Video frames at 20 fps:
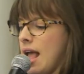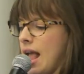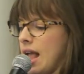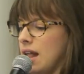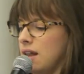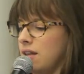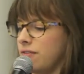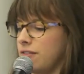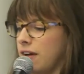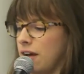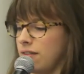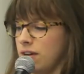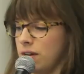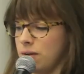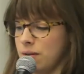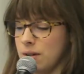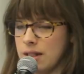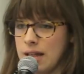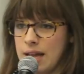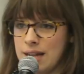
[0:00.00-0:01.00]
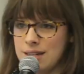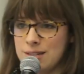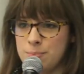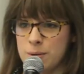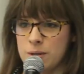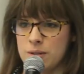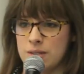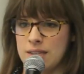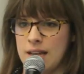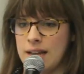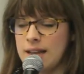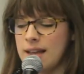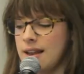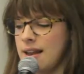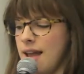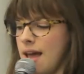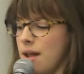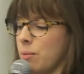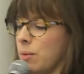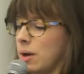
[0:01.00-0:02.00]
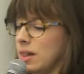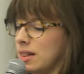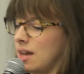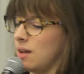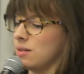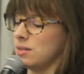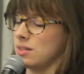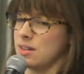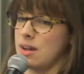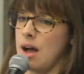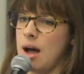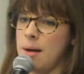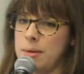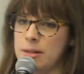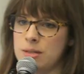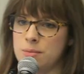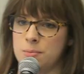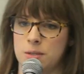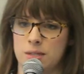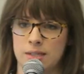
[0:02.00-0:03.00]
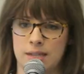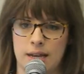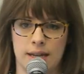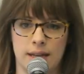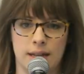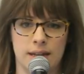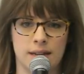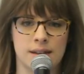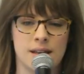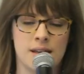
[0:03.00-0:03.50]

8,500 likes per second, and 1,000 comments per second.